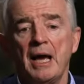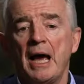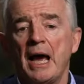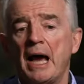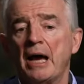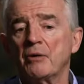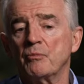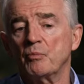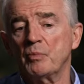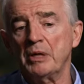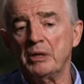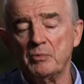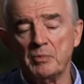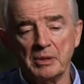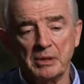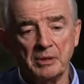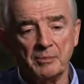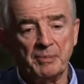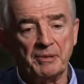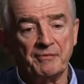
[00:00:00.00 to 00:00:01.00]
and we
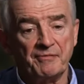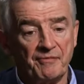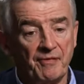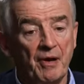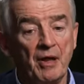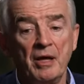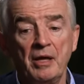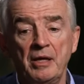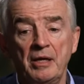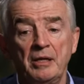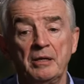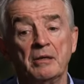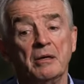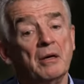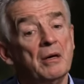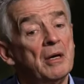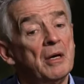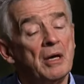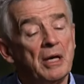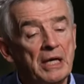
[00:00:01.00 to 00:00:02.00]
will be flying
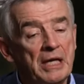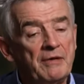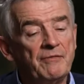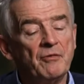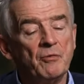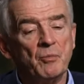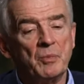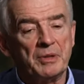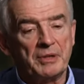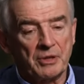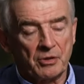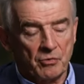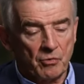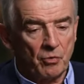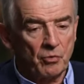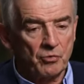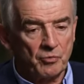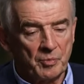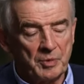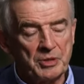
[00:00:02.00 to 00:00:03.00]
even with the
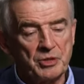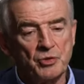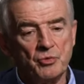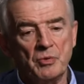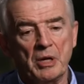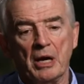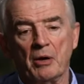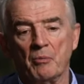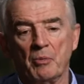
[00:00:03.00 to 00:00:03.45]
growth we do get,